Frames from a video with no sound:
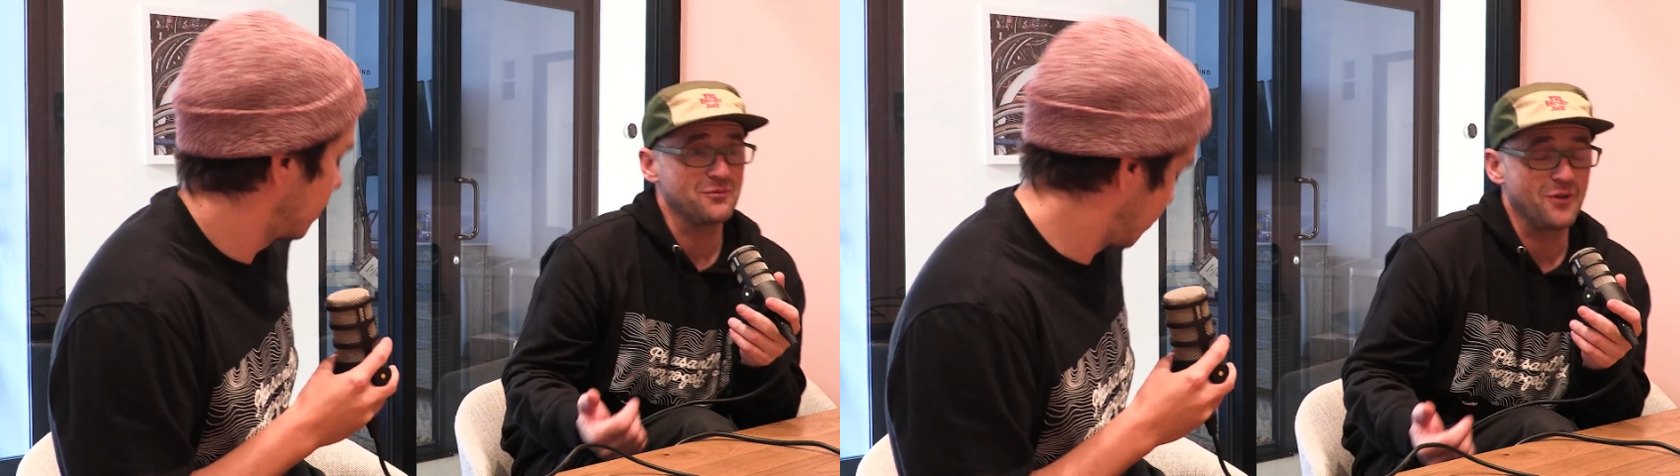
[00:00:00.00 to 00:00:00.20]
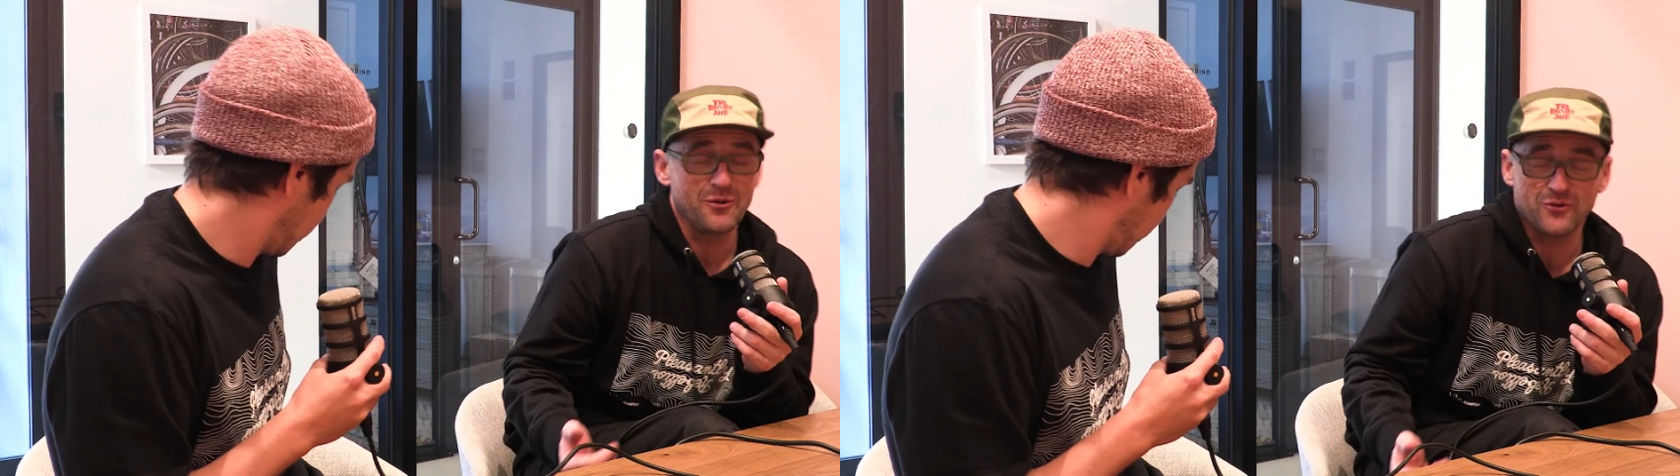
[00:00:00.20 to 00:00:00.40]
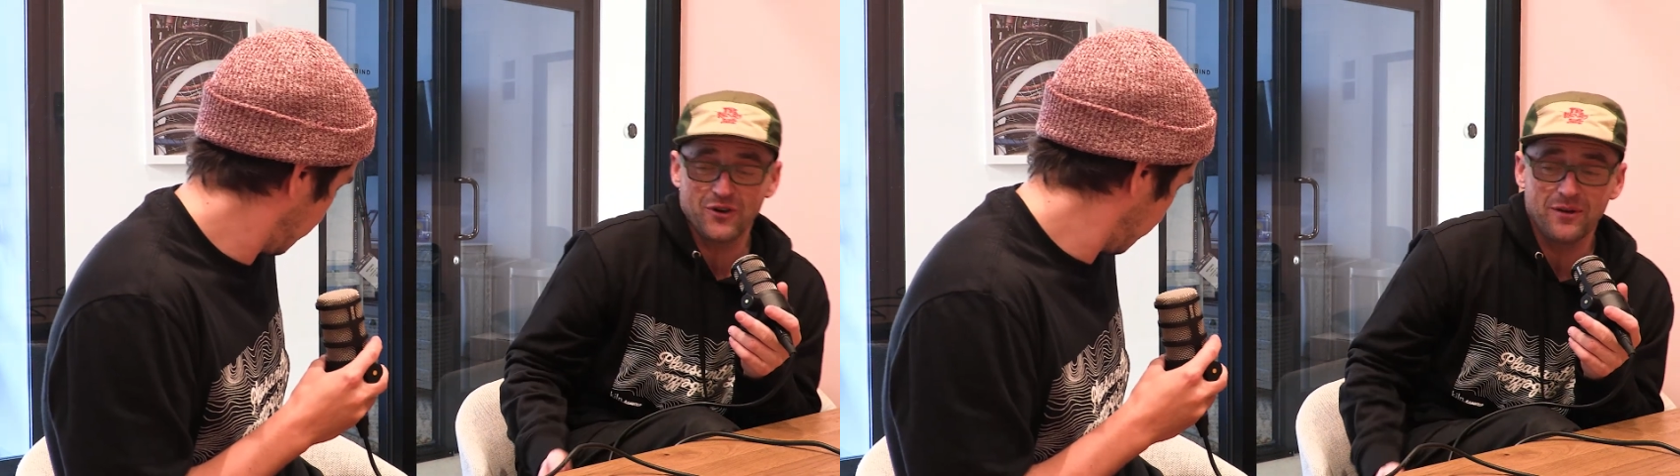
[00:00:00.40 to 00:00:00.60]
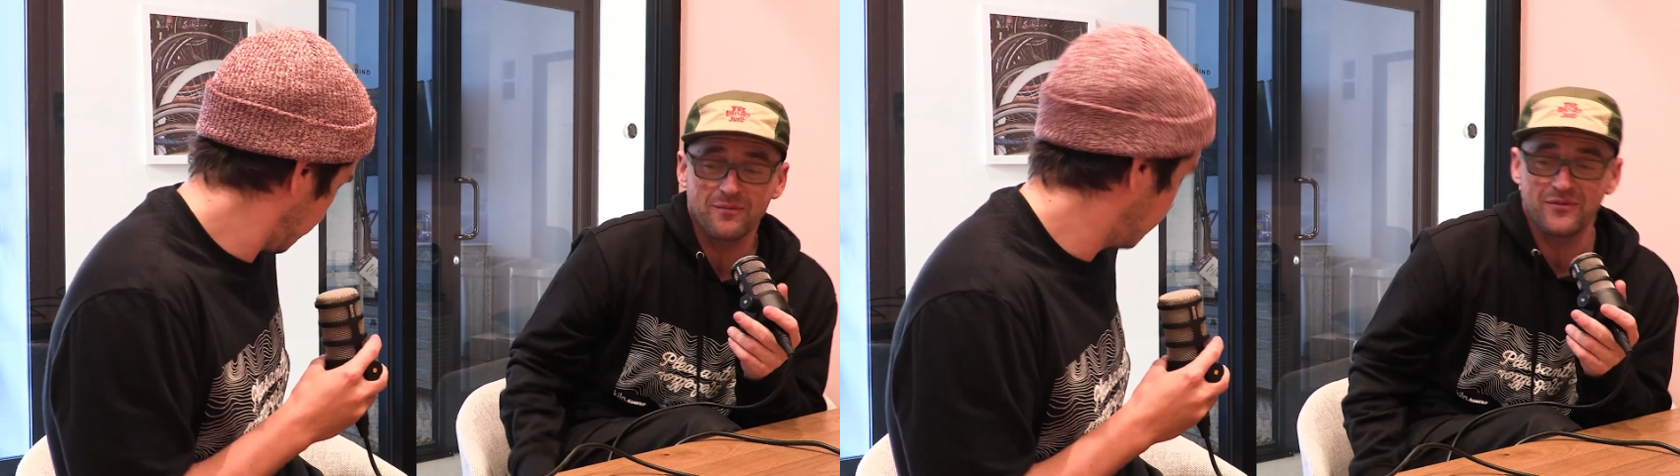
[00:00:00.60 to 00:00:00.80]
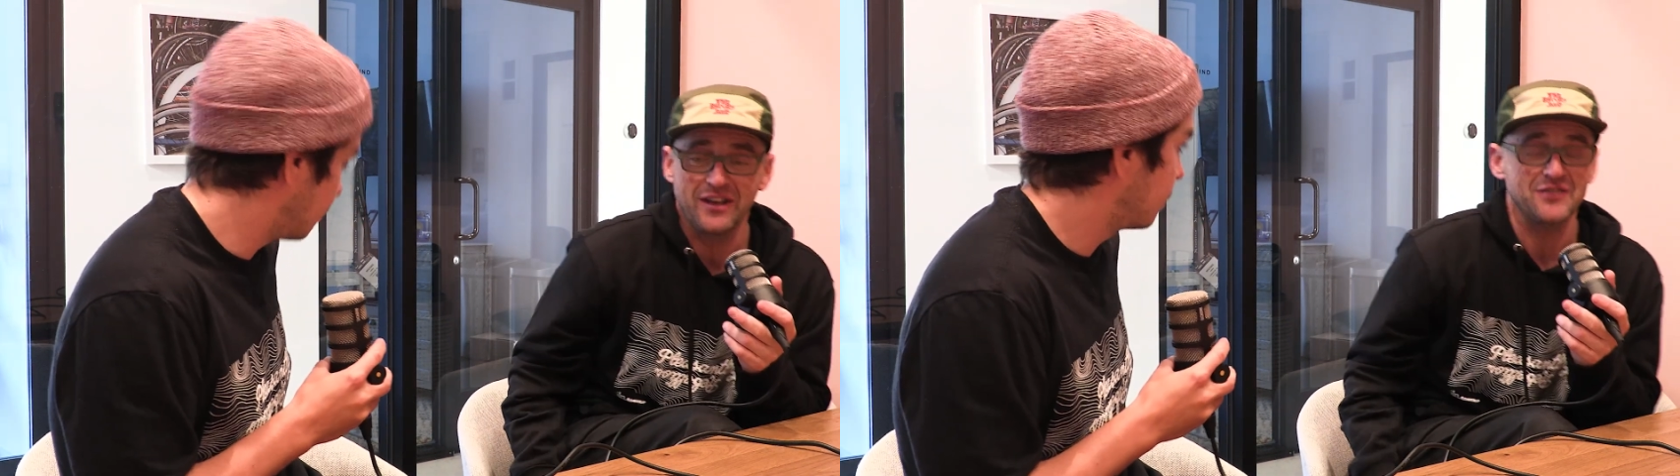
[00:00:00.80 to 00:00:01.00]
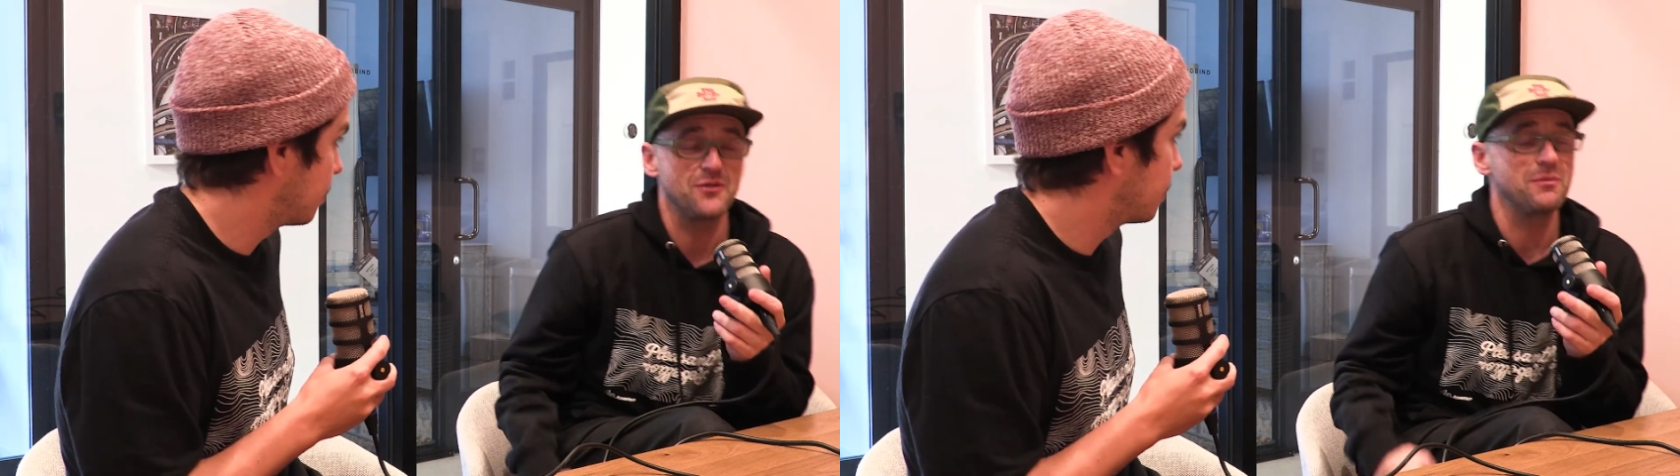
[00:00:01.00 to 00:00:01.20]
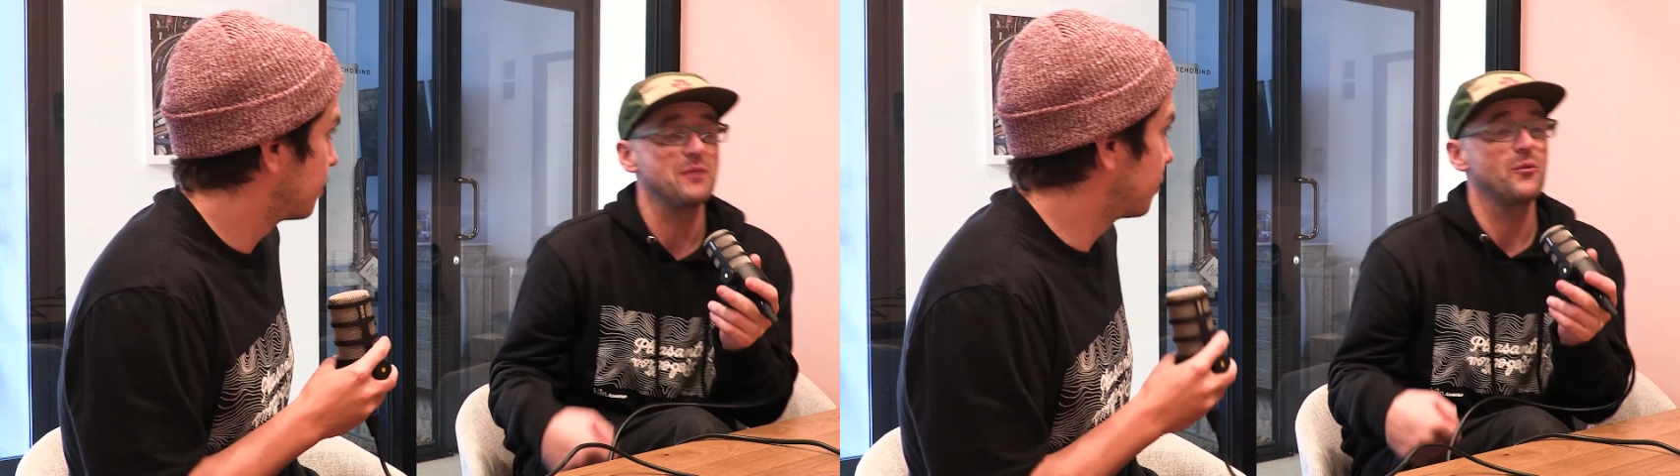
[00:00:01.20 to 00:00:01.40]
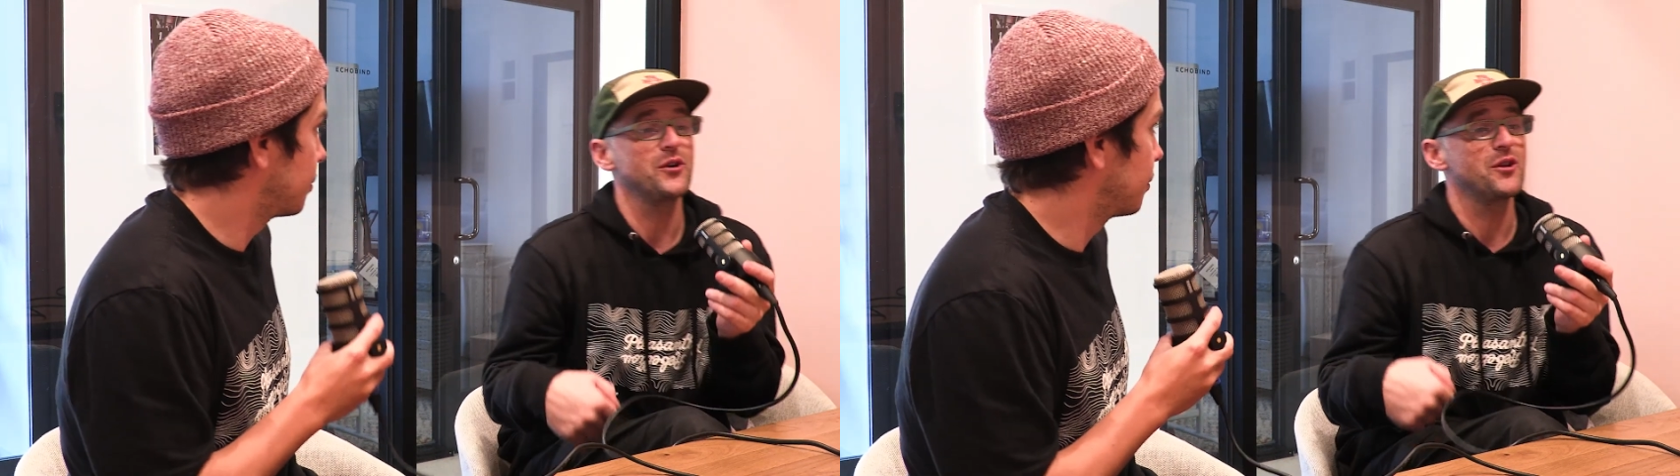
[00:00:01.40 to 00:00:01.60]
Road Trip. Thanks for
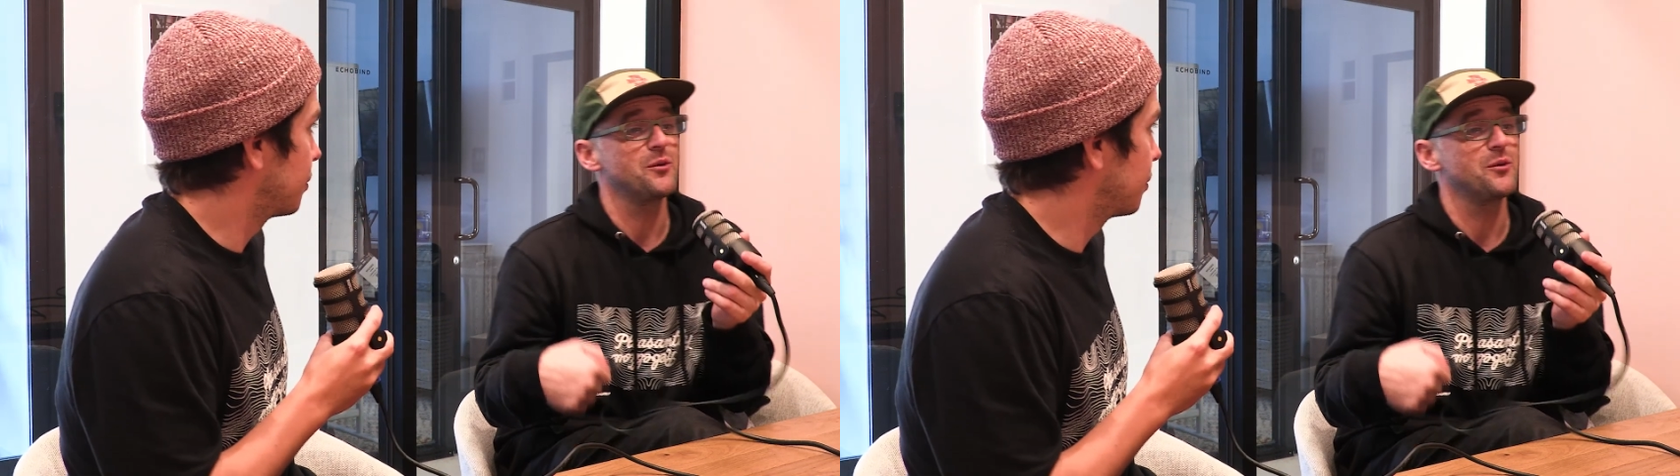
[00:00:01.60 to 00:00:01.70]
being one of the